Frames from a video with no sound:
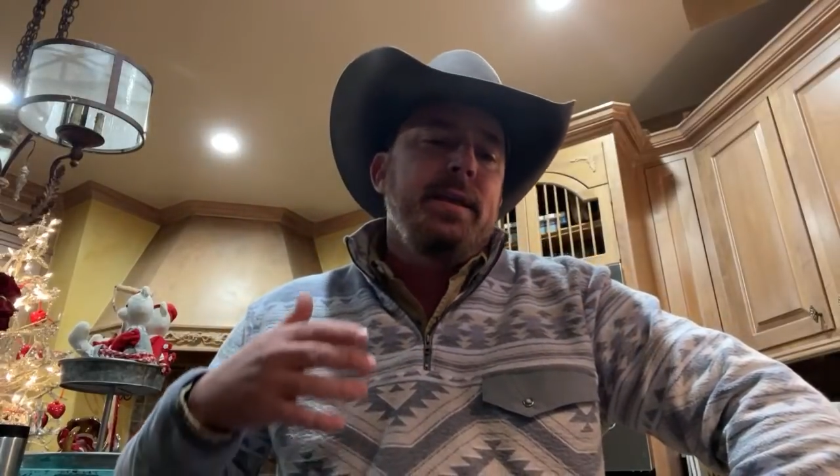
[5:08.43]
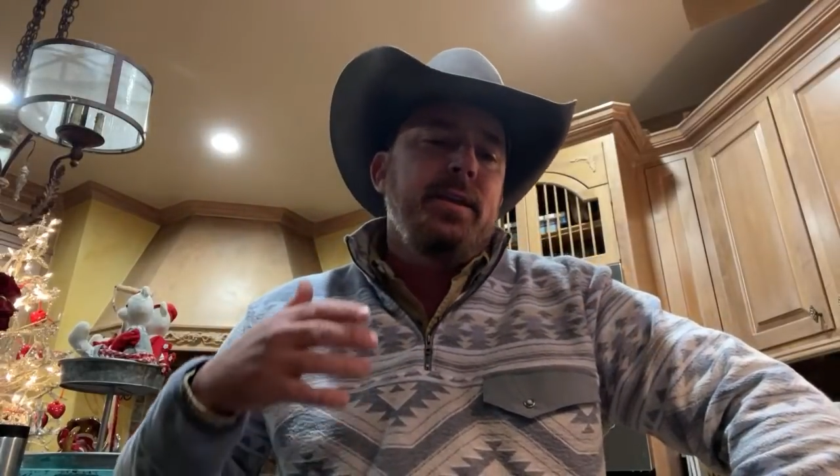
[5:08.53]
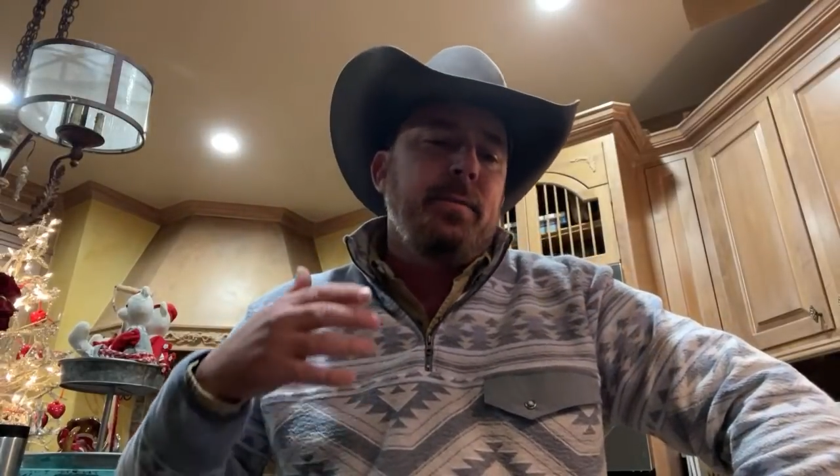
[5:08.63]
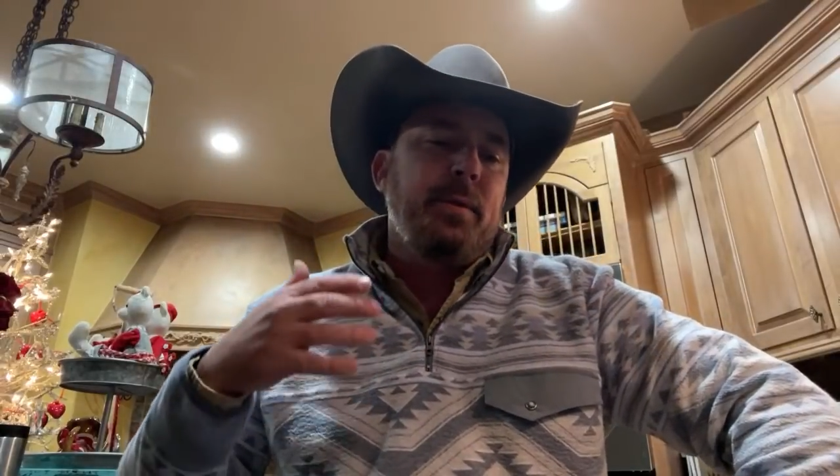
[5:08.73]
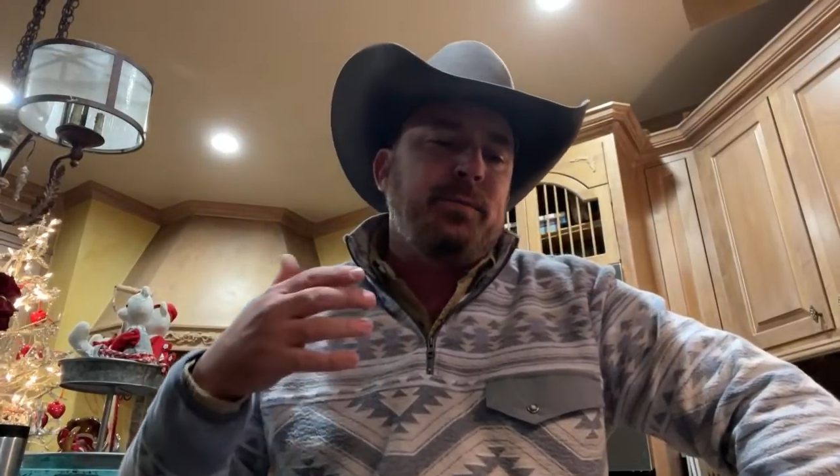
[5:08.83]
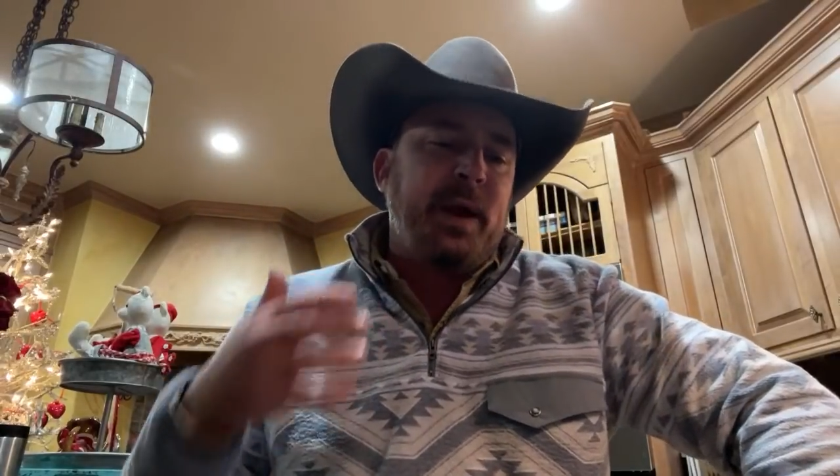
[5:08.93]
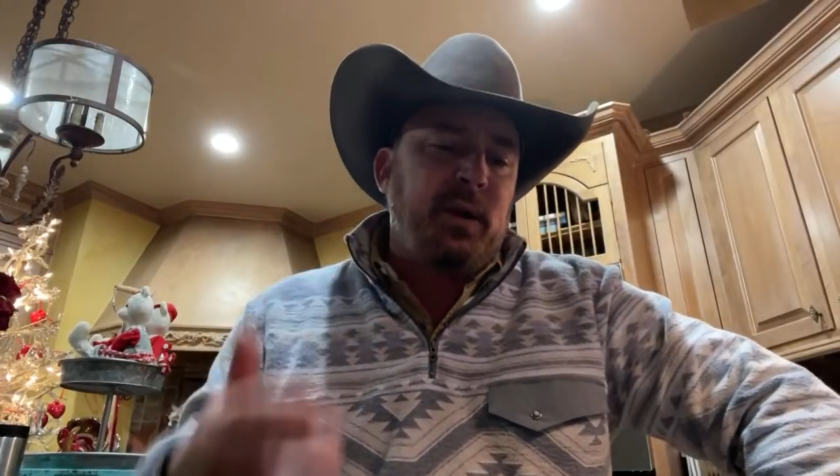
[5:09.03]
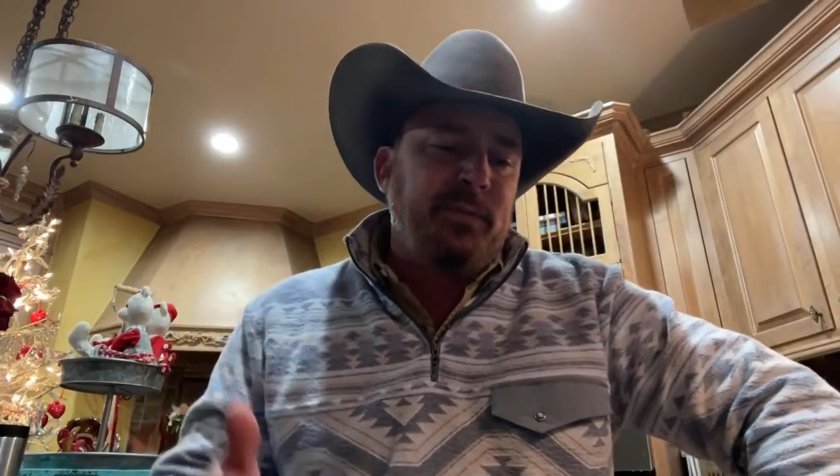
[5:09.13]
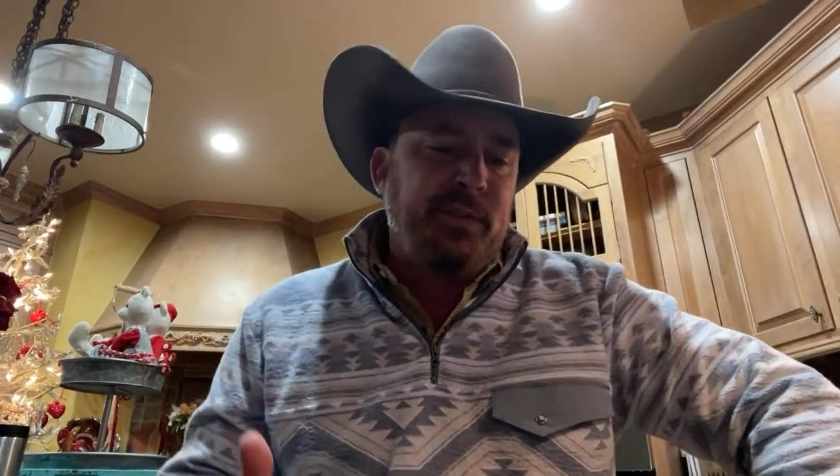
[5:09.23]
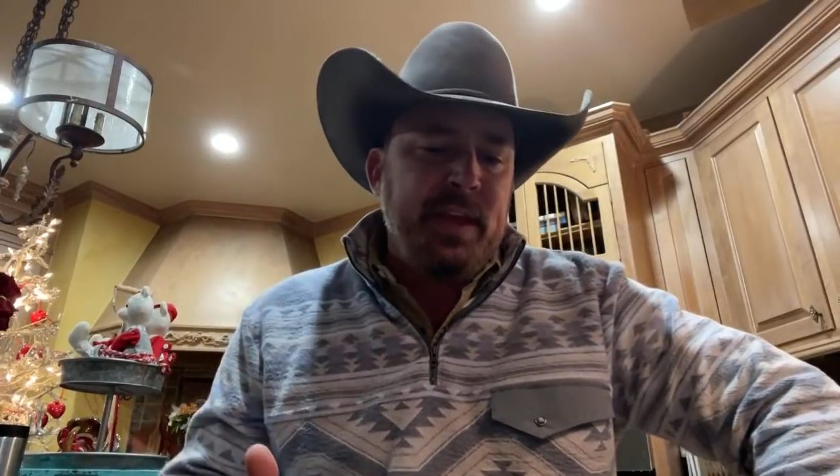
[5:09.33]
you know, the most
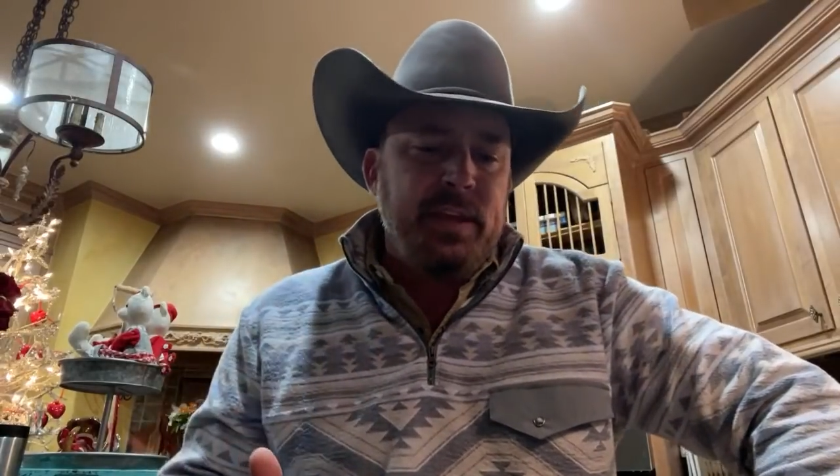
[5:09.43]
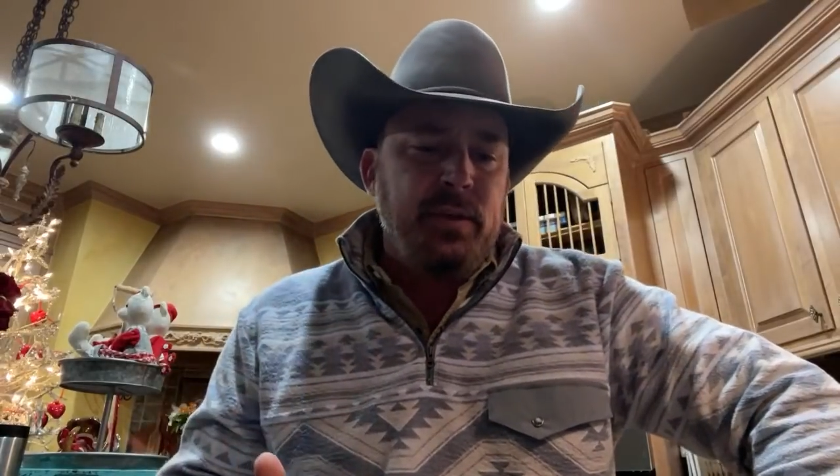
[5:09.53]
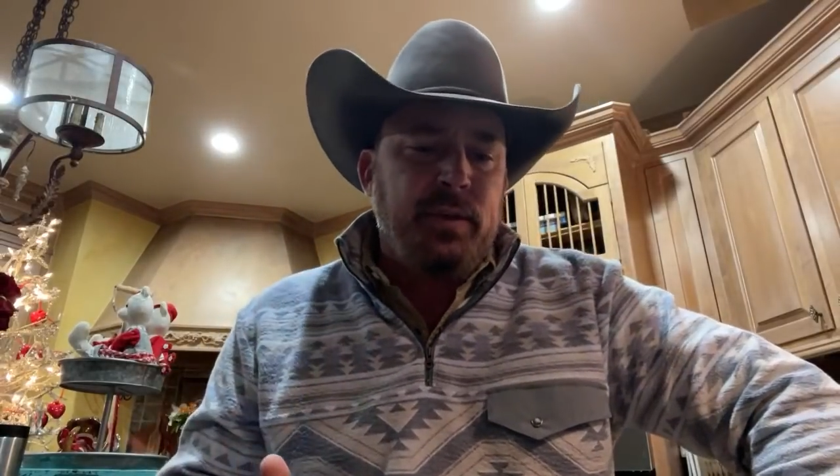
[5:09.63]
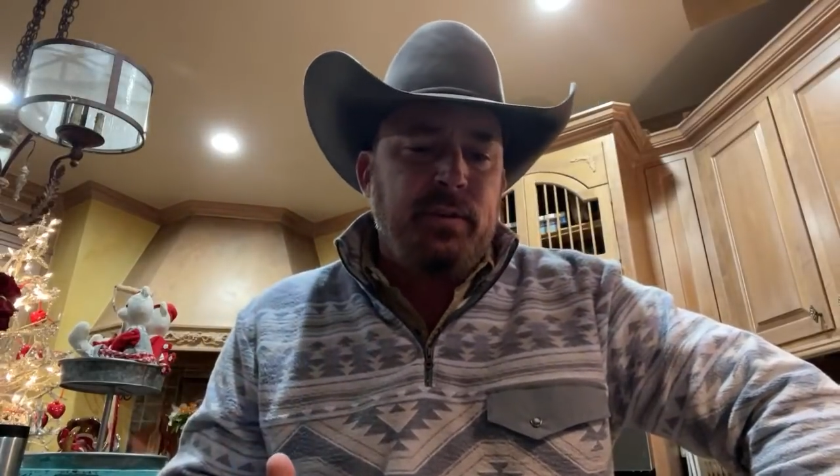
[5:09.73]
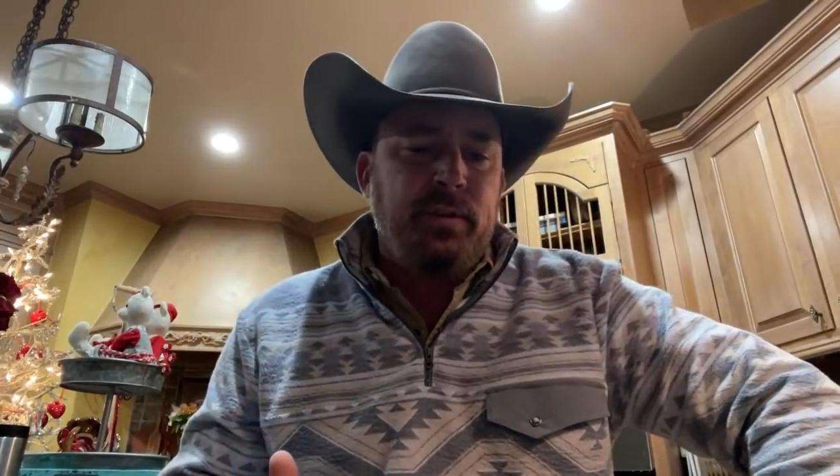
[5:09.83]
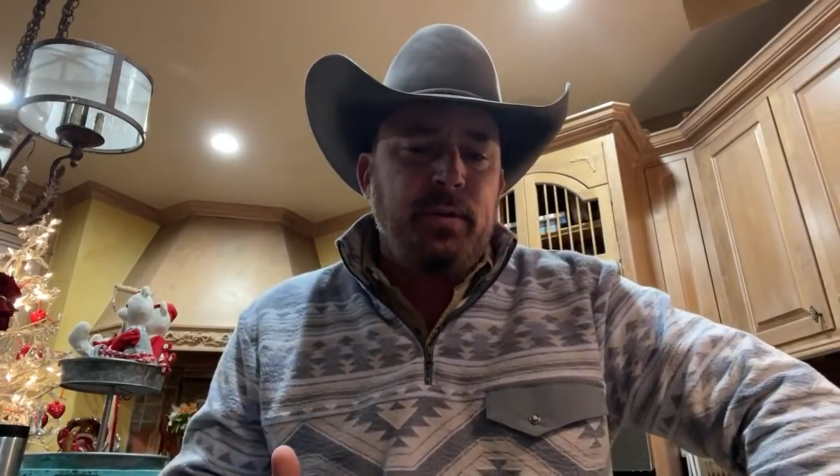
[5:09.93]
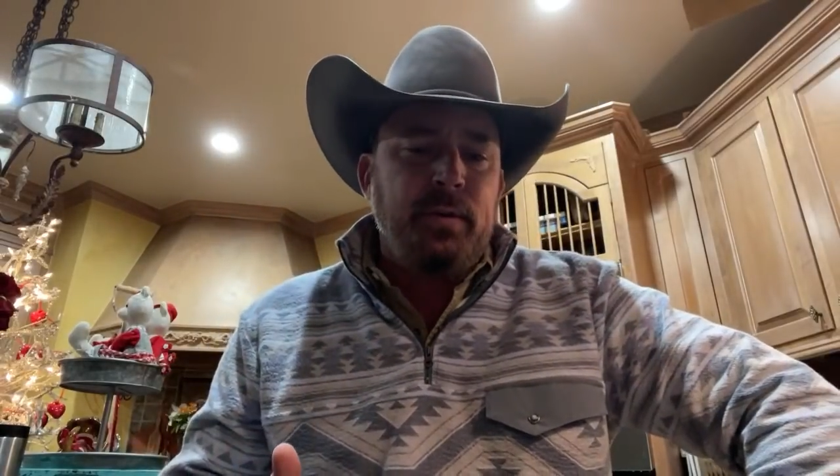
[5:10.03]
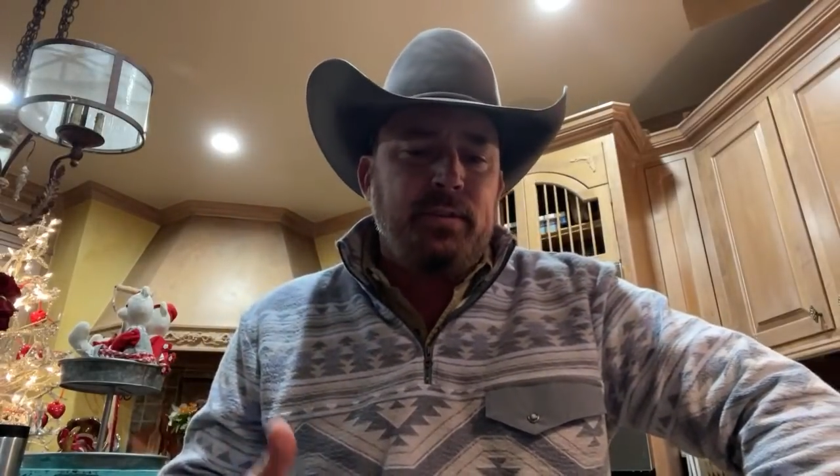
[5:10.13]
powerful thing you can do